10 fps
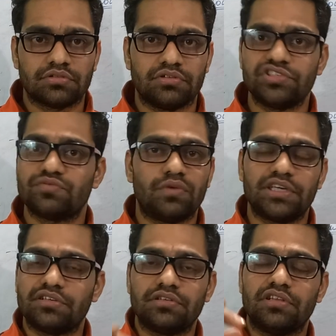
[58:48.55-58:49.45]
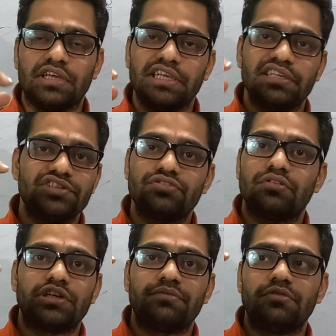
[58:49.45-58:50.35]
the air is
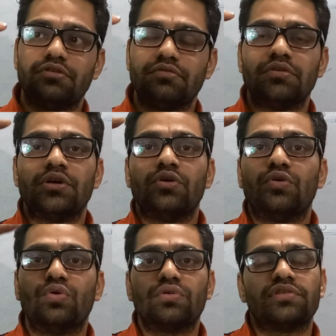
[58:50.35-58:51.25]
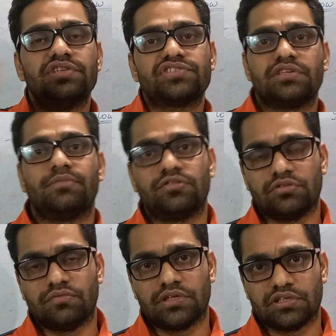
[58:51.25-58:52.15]
not able to hold this
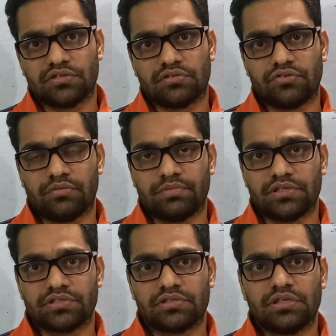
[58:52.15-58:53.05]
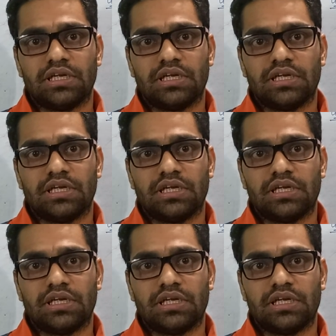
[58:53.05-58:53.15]
amount of water droplets,